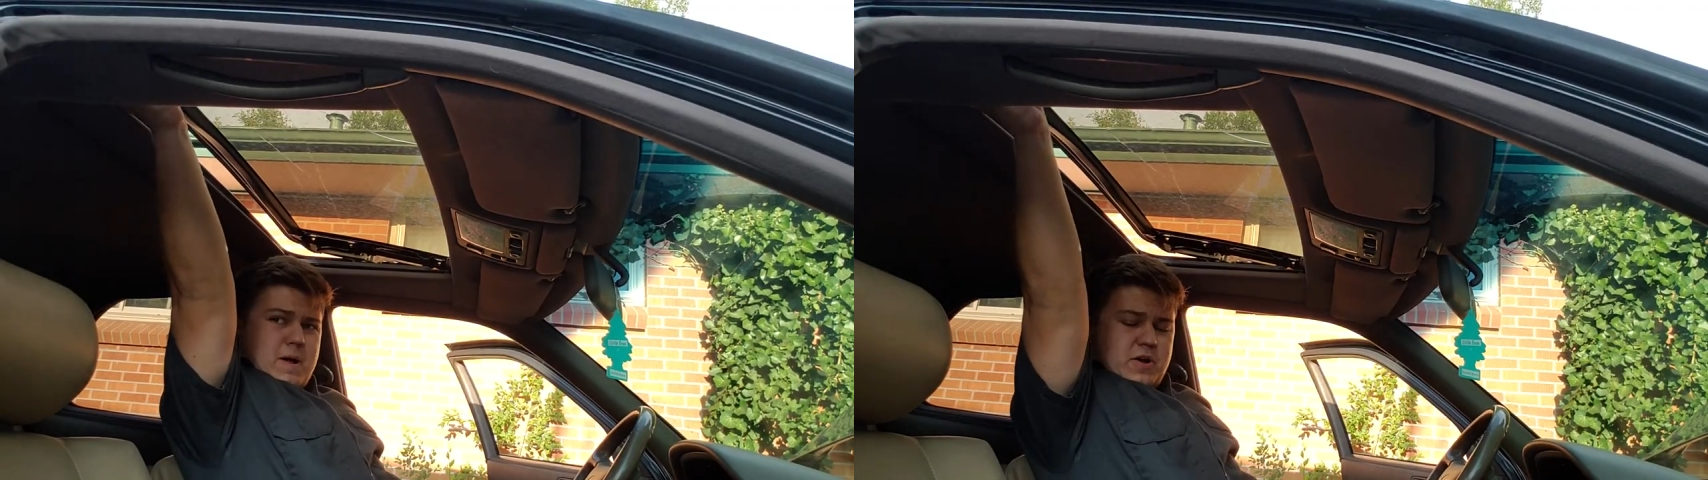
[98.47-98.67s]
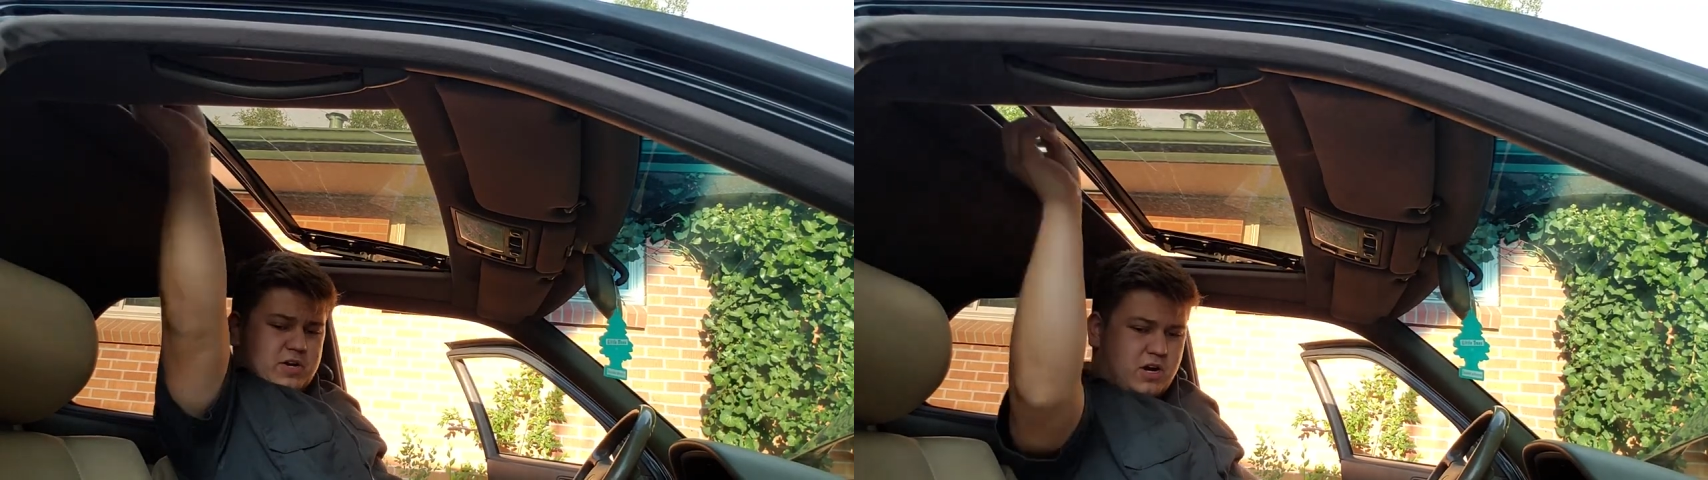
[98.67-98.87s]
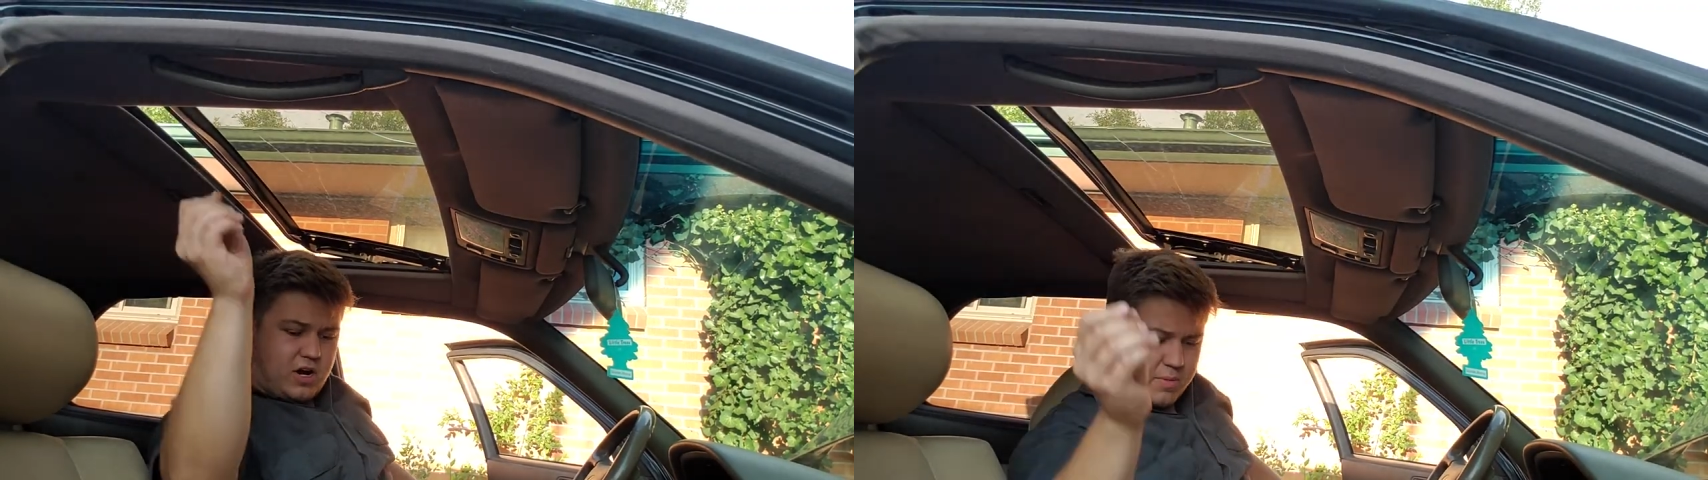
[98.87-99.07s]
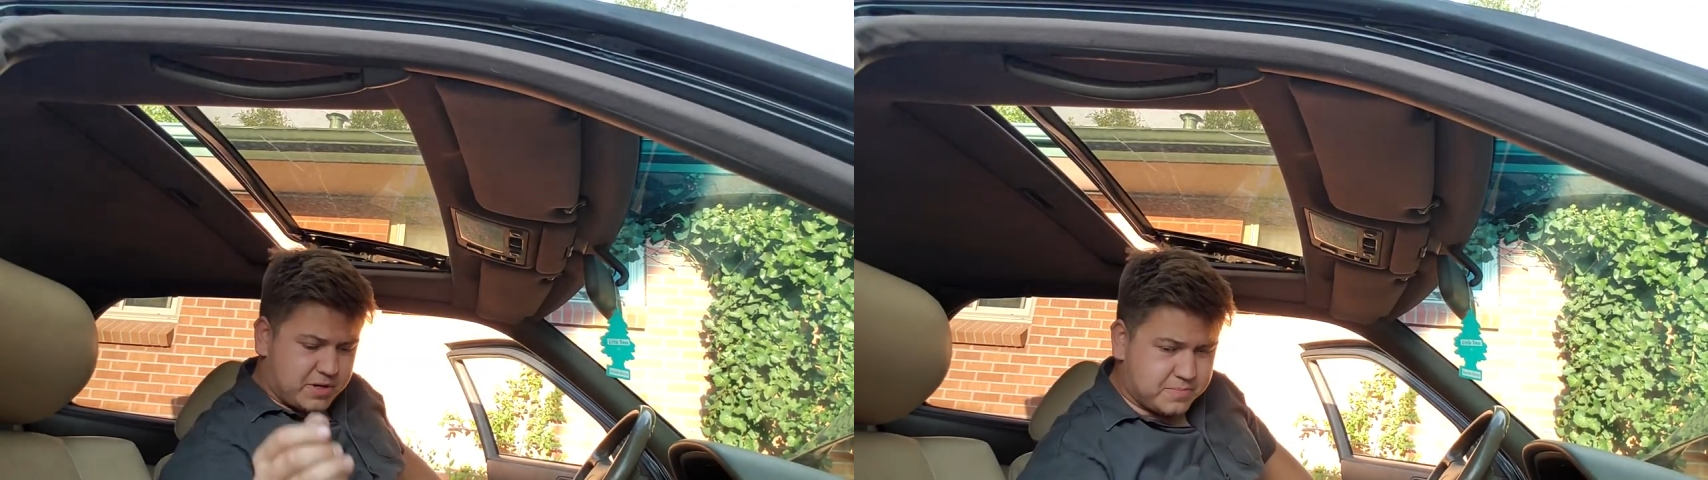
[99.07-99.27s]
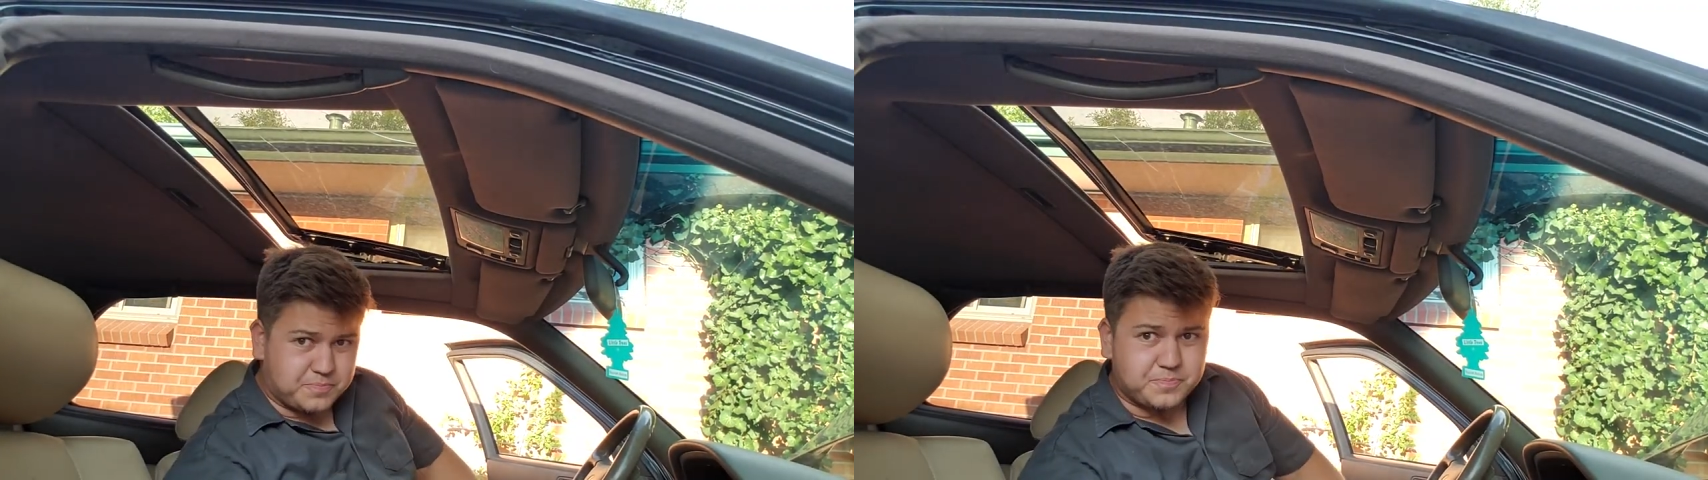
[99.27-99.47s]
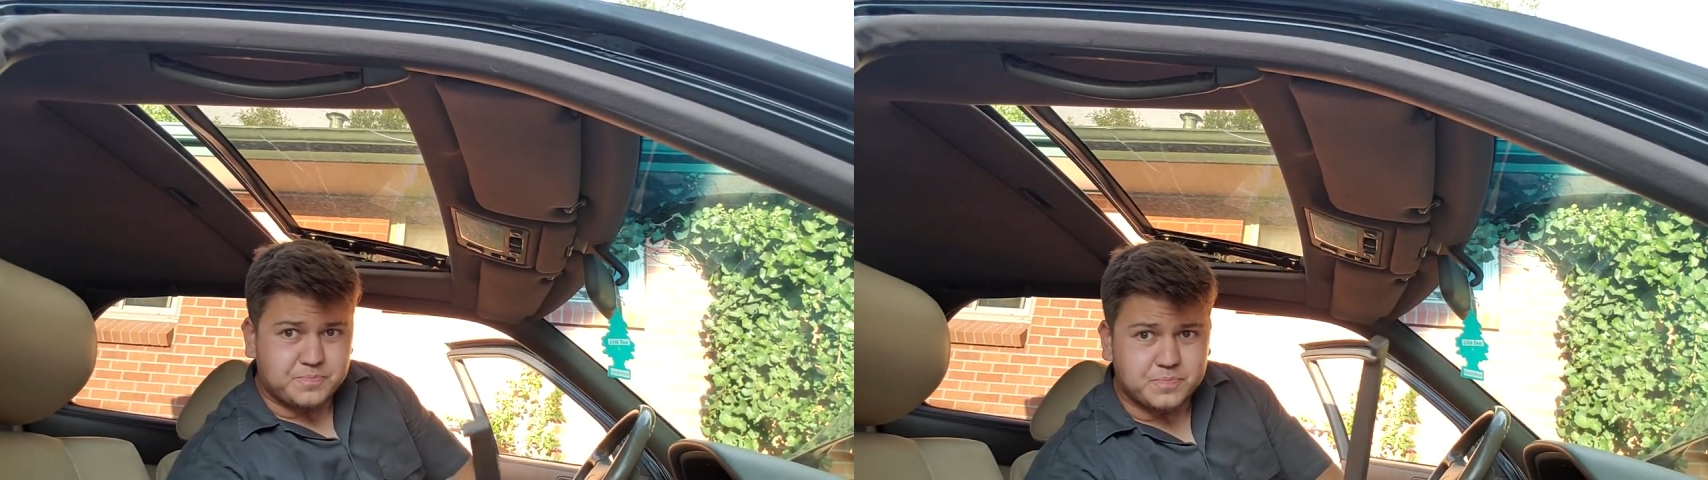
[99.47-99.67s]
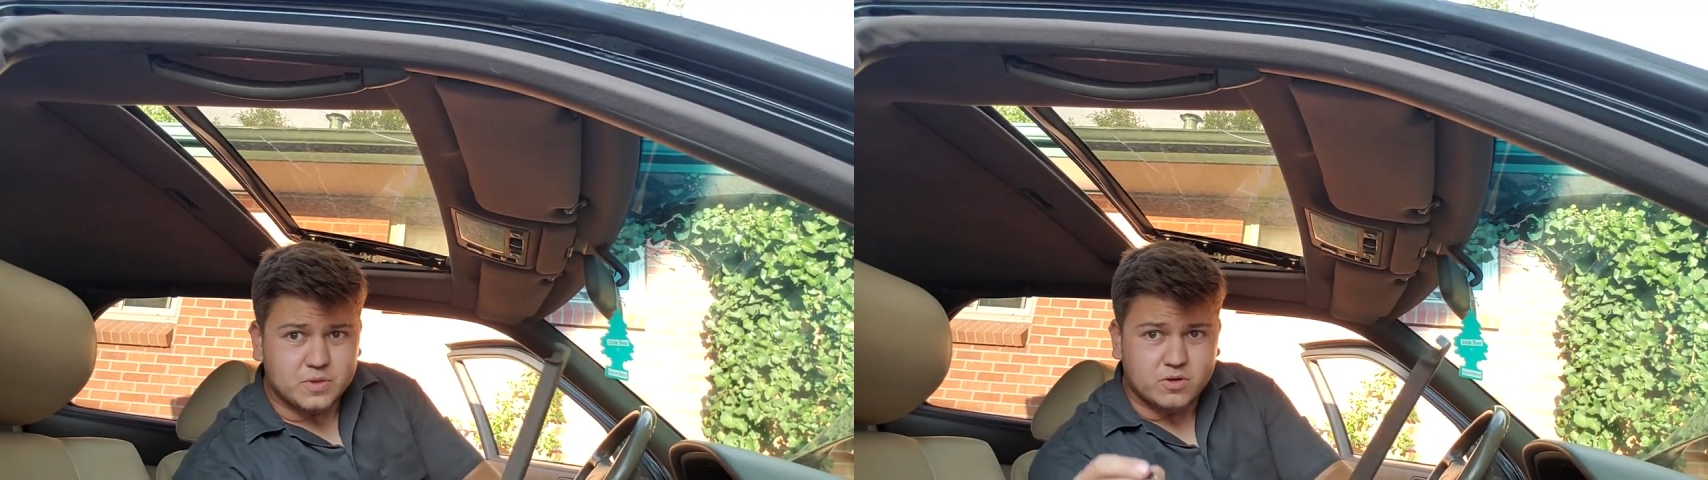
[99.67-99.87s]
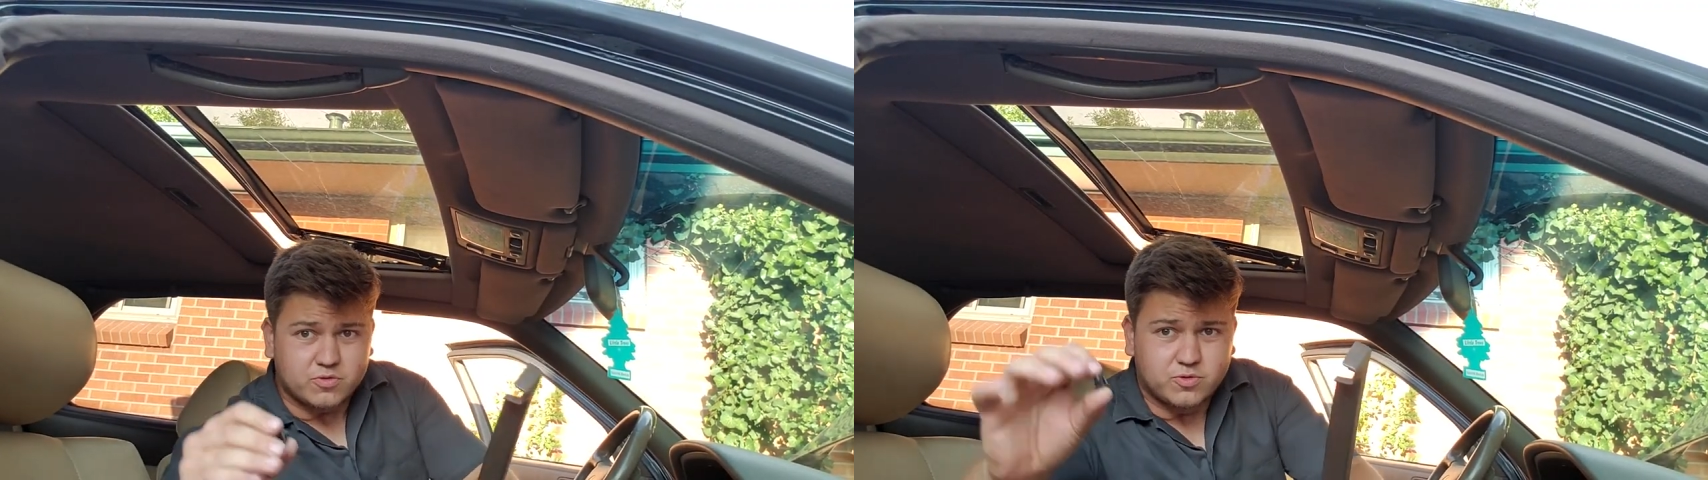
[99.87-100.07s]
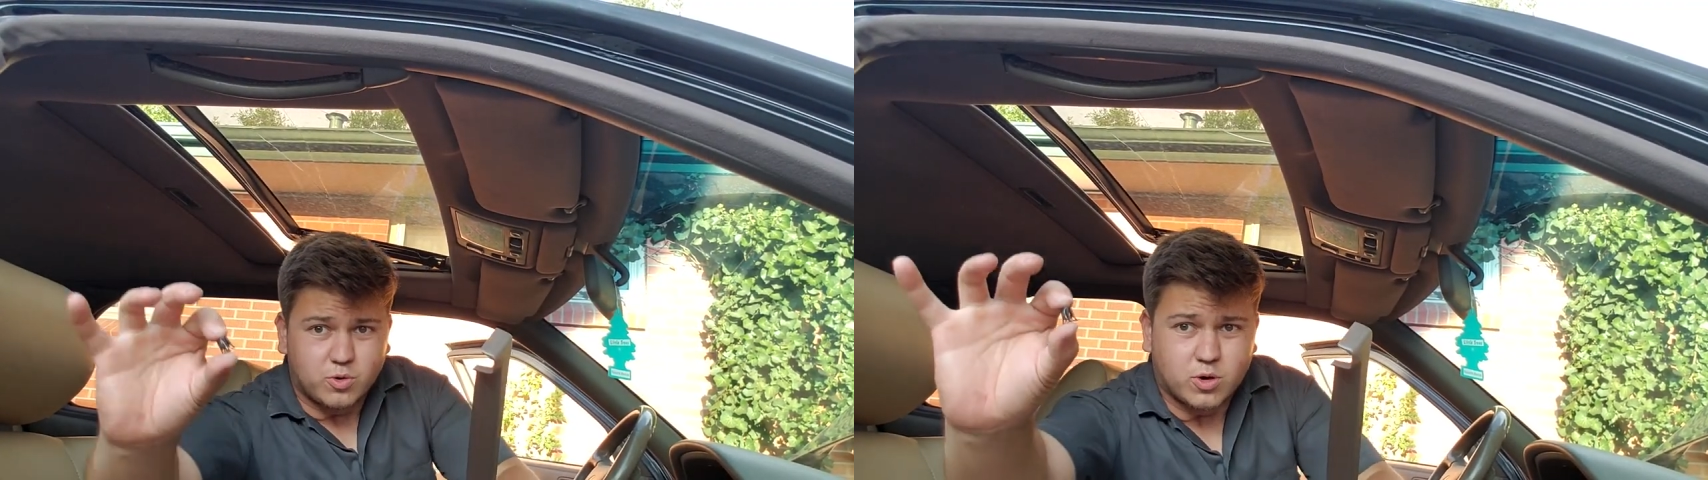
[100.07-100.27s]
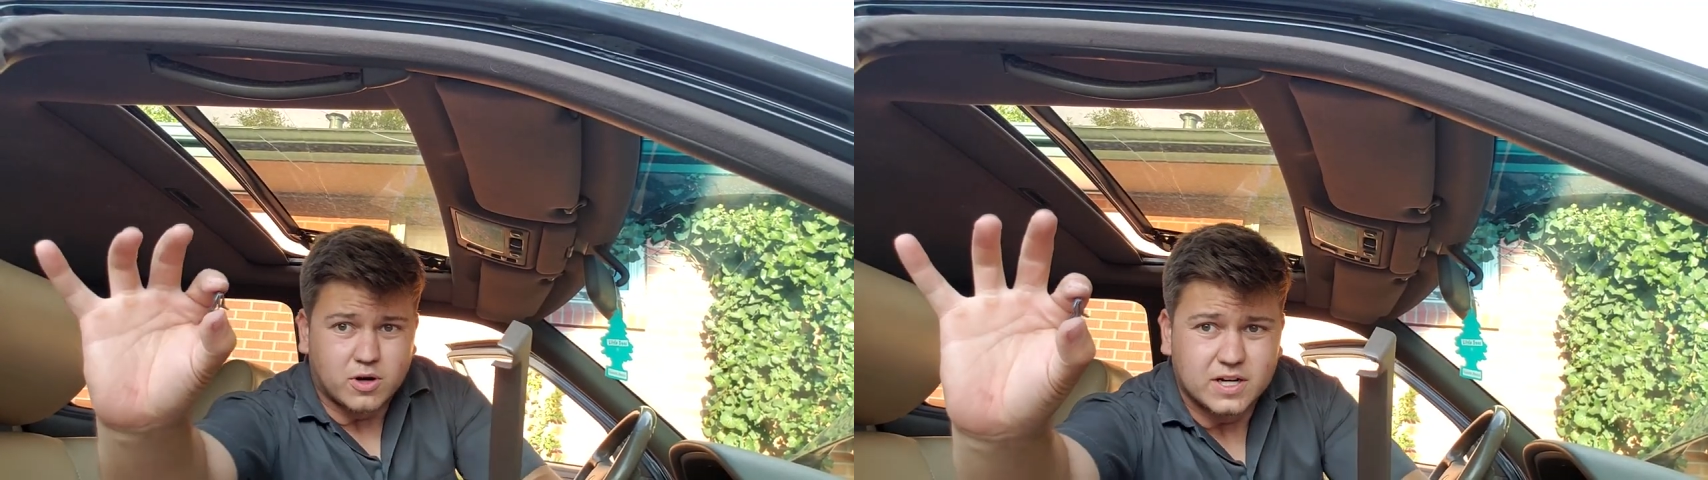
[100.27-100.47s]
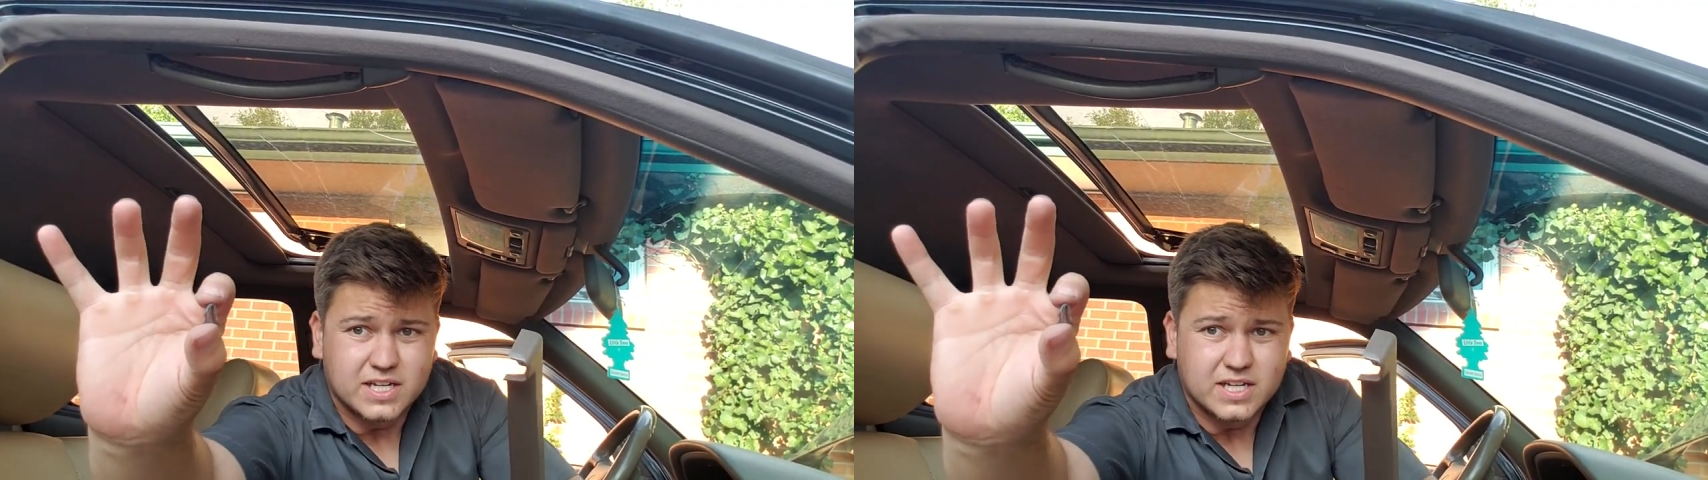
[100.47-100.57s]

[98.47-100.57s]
uncommon for